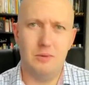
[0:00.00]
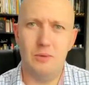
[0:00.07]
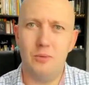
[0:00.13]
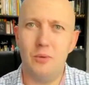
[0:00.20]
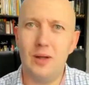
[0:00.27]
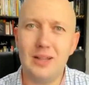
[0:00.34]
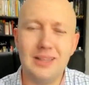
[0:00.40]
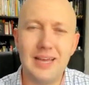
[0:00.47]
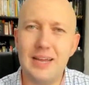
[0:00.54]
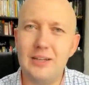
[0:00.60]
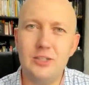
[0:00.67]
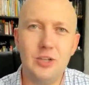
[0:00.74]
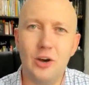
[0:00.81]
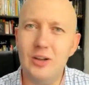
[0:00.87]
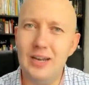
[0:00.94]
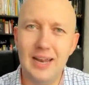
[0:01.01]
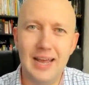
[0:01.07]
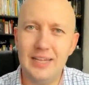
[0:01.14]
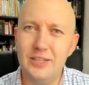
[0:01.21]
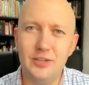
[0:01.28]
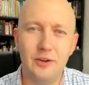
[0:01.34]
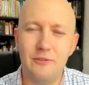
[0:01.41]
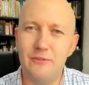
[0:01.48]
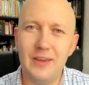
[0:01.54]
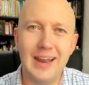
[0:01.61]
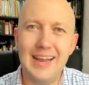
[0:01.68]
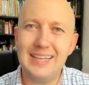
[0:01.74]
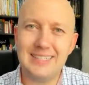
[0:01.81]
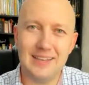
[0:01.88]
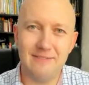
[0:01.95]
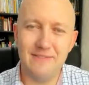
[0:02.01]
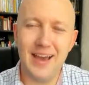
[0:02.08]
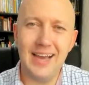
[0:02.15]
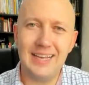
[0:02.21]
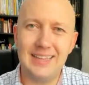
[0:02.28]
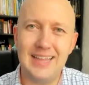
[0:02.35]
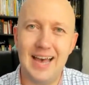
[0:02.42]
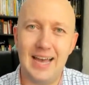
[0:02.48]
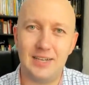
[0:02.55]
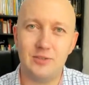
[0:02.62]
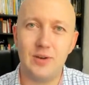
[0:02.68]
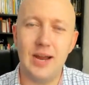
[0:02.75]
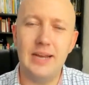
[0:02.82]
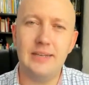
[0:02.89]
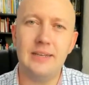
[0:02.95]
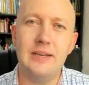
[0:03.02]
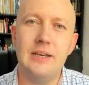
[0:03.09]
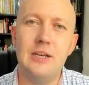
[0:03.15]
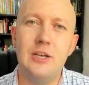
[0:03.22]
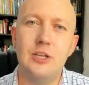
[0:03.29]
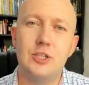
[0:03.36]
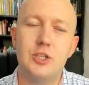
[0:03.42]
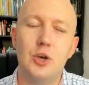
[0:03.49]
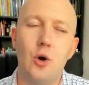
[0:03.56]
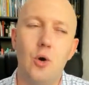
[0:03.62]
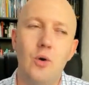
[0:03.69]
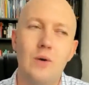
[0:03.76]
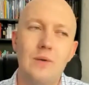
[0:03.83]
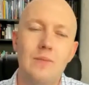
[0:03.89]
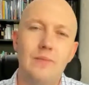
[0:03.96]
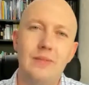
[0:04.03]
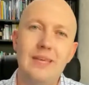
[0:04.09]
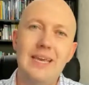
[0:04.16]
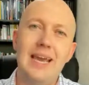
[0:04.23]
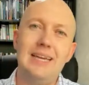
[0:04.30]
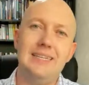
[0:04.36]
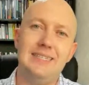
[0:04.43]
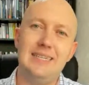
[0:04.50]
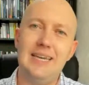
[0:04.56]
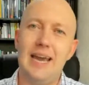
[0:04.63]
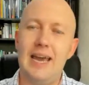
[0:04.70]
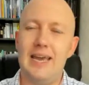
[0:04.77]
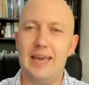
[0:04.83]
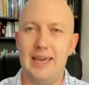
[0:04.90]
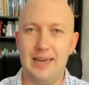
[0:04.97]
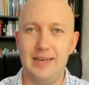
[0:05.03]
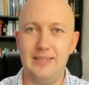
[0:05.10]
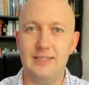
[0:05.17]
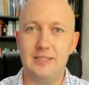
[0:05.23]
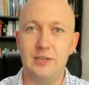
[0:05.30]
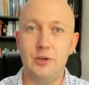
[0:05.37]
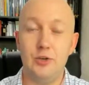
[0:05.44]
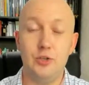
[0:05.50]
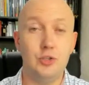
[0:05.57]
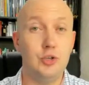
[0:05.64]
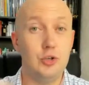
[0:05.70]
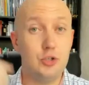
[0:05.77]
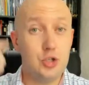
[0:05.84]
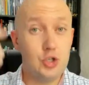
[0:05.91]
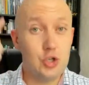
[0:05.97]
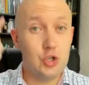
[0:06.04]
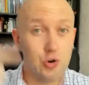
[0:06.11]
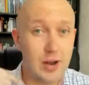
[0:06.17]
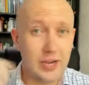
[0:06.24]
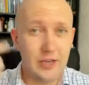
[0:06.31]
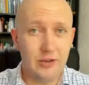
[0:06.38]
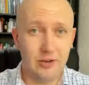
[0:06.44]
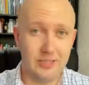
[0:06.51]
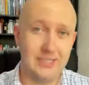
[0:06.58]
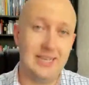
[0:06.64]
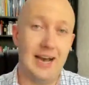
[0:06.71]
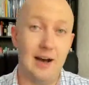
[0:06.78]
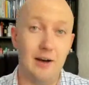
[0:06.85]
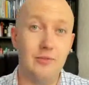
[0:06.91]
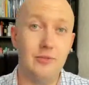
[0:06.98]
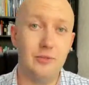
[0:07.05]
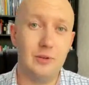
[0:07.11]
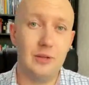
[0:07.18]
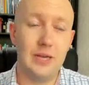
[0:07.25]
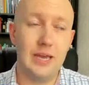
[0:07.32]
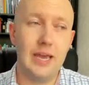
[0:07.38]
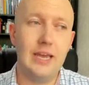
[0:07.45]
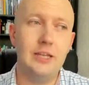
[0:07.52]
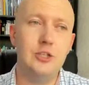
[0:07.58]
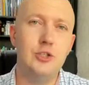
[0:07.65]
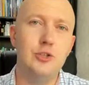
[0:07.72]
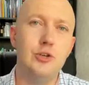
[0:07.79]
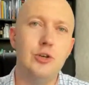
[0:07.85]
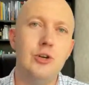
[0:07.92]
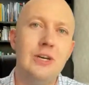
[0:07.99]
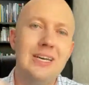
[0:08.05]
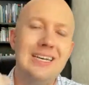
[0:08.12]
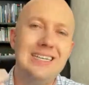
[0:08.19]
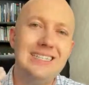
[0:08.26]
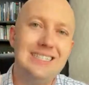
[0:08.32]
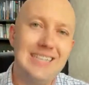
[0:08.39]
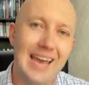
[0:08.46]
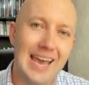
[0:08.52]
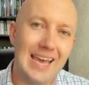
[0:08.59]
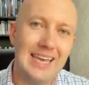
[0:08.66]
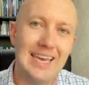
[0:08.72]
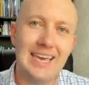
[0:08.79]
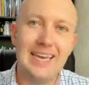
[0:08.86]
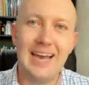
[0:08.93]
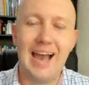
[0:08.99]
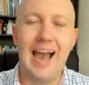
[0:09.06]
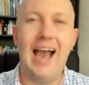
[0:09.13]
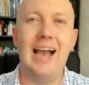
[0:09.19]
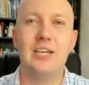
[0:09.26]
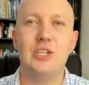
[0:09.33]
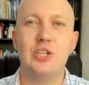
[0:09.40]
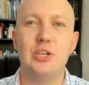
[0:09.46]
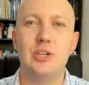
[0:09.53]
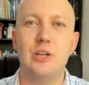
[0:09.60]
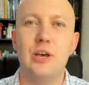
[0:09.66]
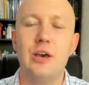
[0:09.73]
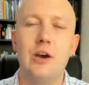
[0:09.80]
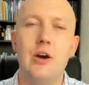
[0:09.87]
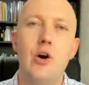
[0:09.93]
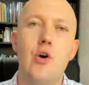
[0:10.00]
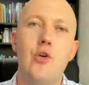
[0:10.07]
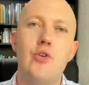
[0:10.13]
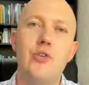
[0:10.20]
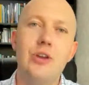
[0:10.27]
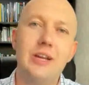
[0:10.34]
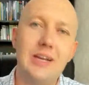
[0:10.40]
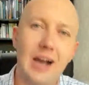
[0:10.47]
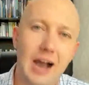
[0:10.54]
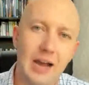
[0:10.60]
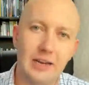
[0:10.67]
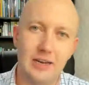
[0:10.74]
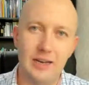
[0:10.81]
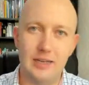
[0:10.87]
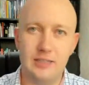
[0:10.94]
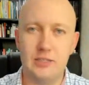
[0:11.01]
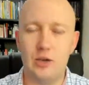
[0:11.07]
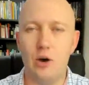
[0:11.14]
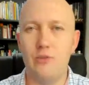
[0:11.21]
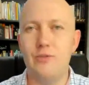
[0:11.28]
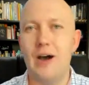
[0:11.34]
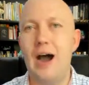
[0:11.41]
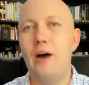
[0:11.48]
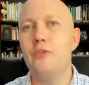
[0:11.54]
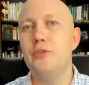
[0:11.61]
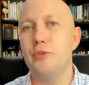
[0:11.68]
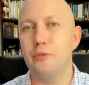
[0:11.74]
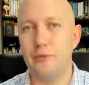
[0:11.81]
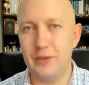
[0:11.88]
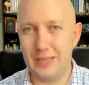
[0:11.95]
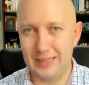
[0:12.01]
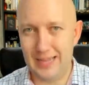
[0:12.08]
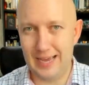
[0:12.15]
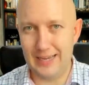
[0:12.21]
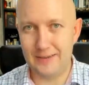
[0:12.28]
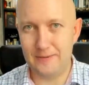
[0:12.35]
Well, then don't let your feelings affect that, right? So the idea is to trick yourself into taking action regardless of how you feel like.